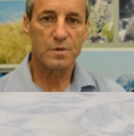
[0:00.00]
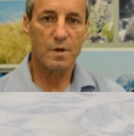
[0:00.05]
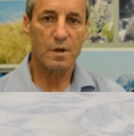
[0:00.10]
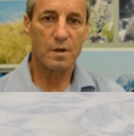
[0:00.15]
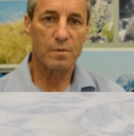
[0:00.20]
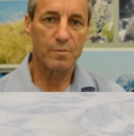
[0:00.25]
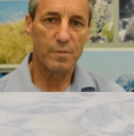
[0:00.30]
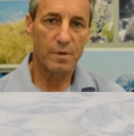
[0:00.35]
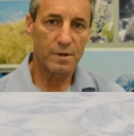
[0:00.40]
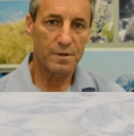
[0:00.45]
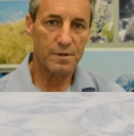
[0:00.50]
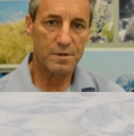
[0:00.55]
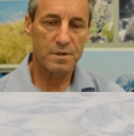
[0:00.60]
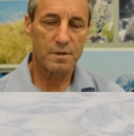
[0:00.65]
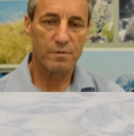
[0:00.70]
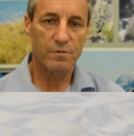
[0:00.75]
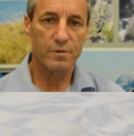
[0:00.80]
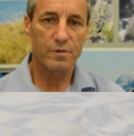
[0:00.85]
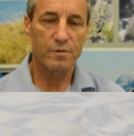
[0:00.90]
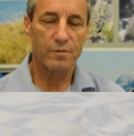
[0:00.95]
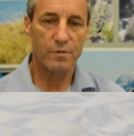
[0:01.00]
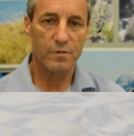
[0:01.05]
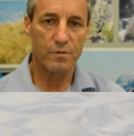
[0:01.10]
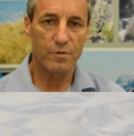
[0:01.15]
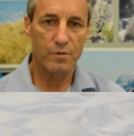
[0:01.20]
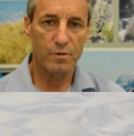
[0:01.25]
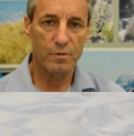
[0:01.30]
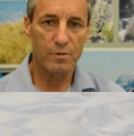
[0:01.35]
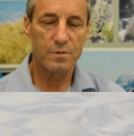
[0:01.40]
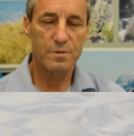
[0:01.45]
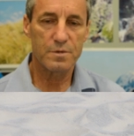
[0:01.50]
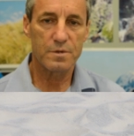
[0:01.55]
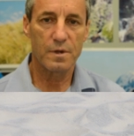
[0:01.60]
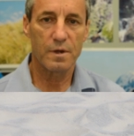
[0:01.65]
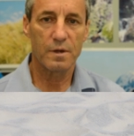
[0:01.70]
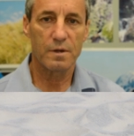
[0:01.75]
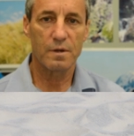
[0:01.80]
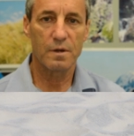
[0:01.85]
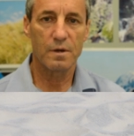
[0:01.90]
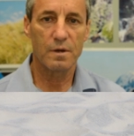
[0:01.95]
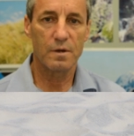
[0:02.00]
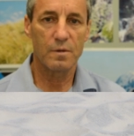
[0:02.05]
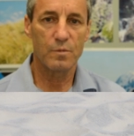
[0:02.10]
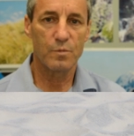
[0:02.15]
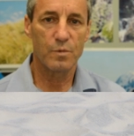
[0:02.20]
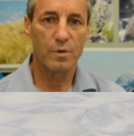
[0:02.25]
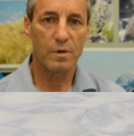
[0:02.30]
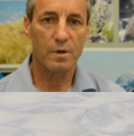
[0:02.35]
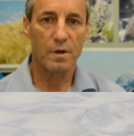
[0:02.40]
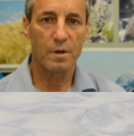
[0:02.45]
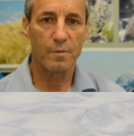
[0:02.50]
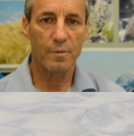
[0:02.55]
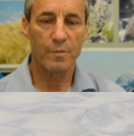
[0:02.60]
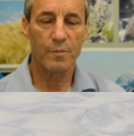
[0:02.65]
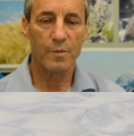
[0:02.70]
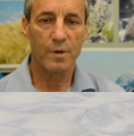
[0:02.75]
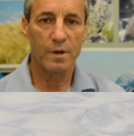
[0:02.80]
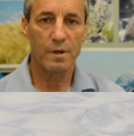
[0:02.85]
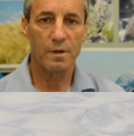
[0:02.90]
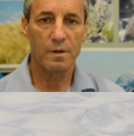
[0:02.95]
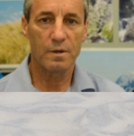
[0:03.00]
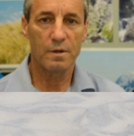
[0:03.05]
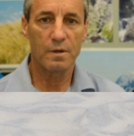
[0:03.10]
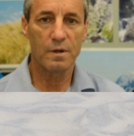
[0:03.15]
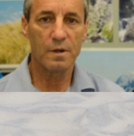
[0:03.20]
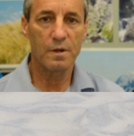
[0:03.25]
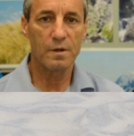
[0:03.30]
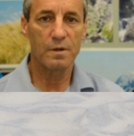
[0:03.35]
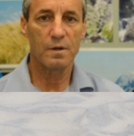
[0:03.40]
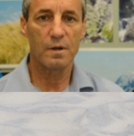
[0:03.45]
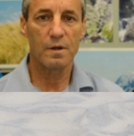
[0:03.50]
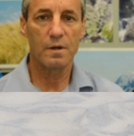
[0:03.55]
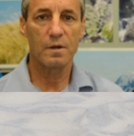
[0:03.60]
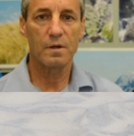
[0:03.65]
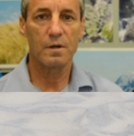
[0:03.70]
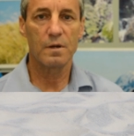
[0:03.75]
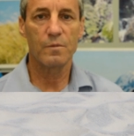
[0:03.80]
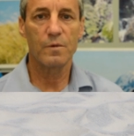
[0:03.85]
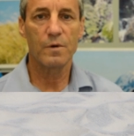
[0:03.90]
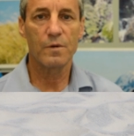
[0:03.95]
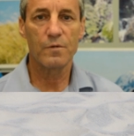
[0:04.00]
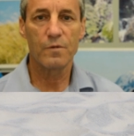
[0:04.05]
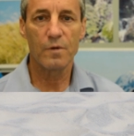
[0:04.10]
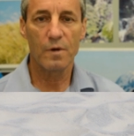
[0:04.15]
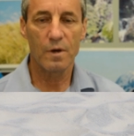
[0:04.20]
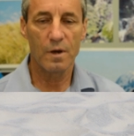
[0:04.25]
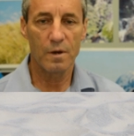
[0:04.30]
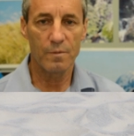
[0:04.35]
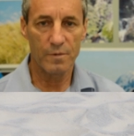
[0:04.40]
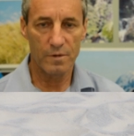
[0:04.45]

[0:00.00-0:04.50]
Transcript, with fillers: They combine the several different tools that a programmer might need at any one time,